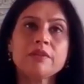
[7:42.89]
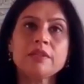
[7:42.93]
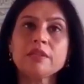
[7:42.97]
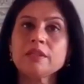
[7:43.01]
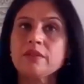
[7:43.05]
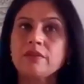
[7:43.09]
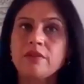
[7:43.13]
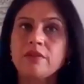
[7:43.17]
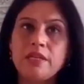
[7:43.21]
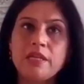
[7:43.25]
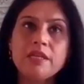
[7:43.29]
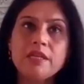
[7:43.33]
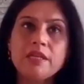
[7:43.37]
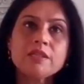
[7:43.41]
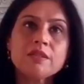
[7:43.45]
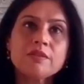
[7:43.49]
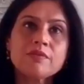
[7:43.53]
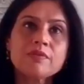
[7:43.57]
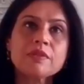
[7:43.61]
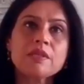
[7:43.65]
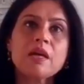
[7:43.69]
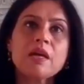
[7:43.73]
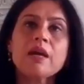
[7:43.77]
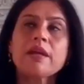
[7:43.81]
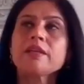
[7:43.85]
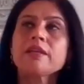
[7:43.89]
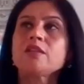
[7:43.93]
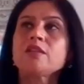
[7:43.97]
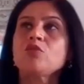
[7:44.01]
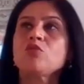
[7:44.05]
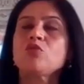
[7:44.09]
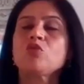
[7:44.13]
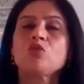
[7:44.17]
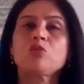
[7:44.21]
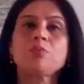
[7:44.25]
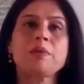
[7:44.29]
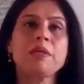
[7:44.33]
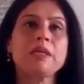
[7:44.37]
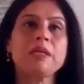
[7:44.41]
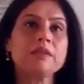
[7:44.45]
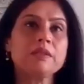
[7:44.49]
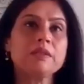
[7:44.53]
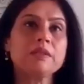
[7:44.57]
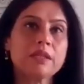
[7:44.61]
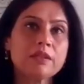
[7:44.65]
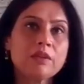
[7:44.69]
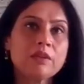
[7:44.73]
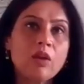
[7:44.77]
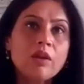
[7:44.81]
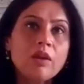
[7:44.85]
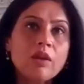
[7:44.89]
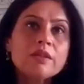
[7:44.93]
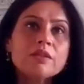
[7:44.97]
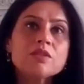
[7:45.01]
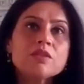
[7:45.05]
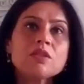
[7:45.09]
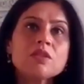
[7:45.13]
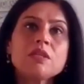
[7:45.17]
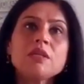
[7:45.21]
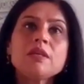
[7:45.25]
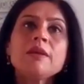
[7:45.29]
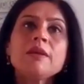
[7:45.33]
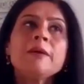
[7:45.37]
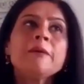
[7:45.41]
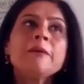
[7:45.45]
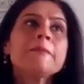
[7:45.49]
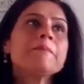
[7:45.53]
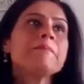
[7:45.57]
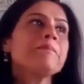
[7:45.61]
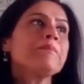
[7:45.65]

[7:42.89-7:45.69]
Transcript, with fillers: in the creative side, you could be in technology.